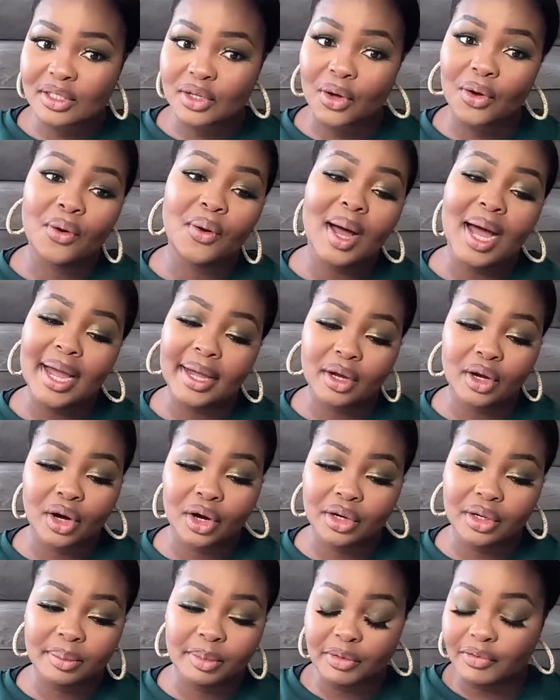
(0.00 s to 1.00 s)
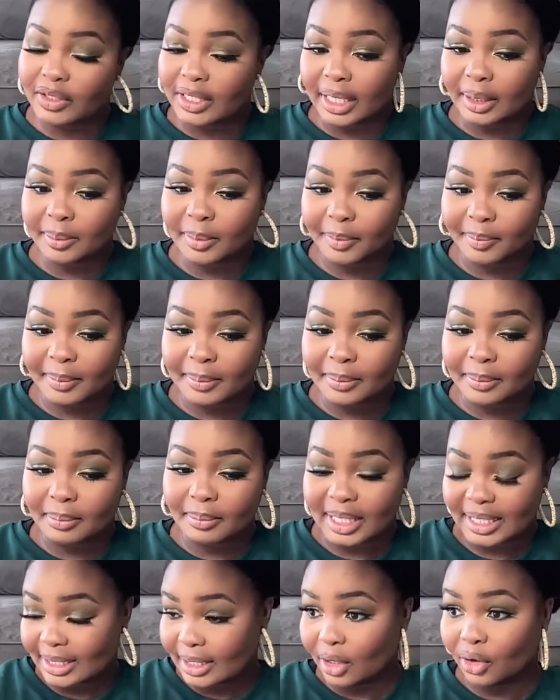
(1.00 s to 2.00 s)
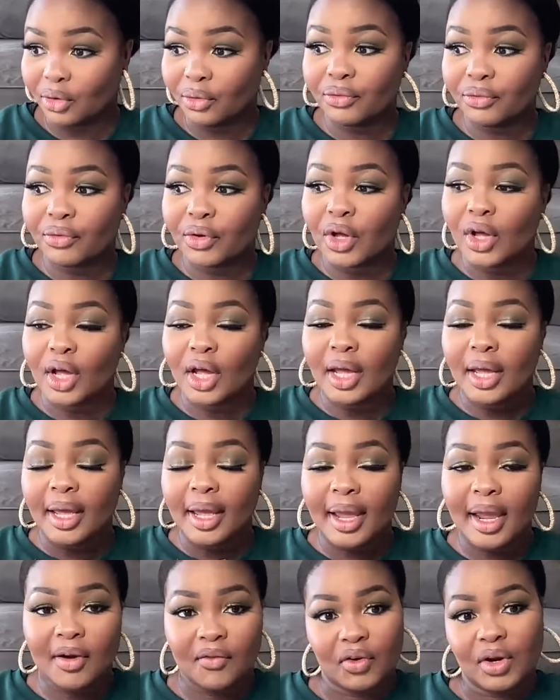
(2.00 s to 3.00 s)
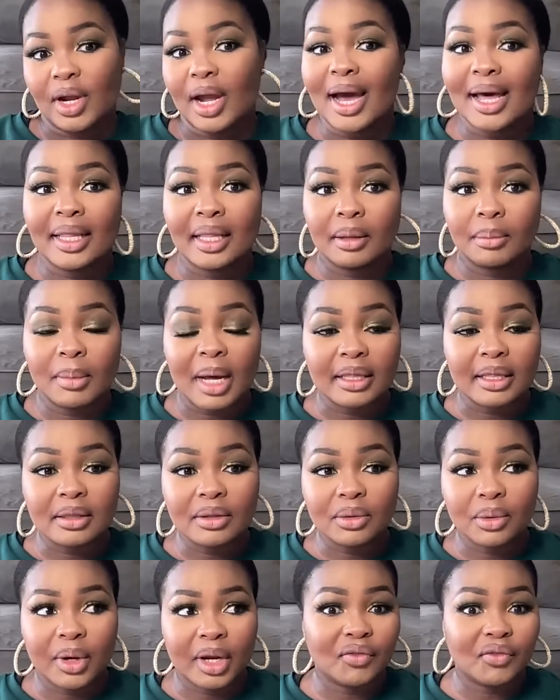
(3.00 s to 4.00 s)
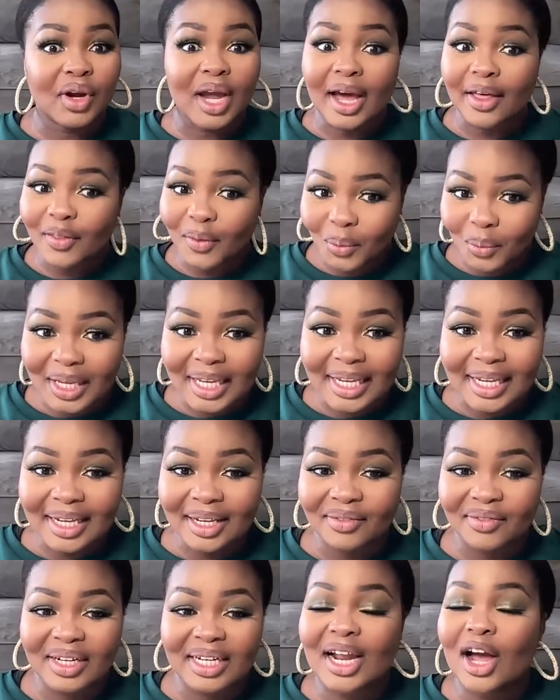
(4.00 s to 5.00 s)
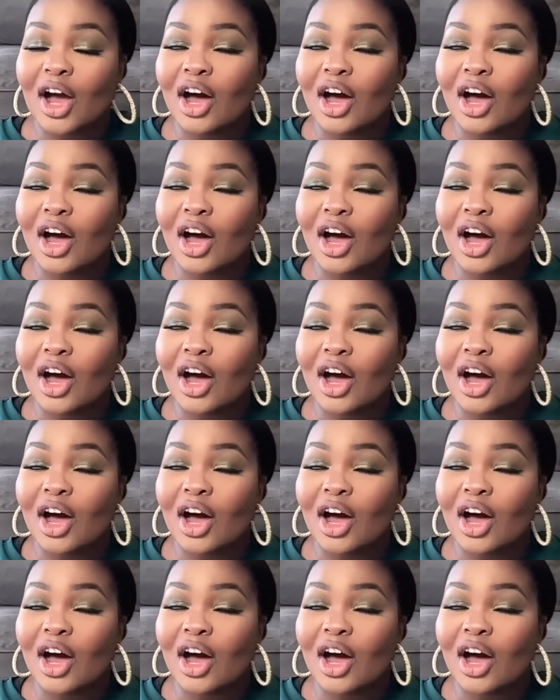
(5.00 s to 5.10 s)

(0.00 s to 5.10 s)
So I go on a movie date by myself every other month or every other week, even.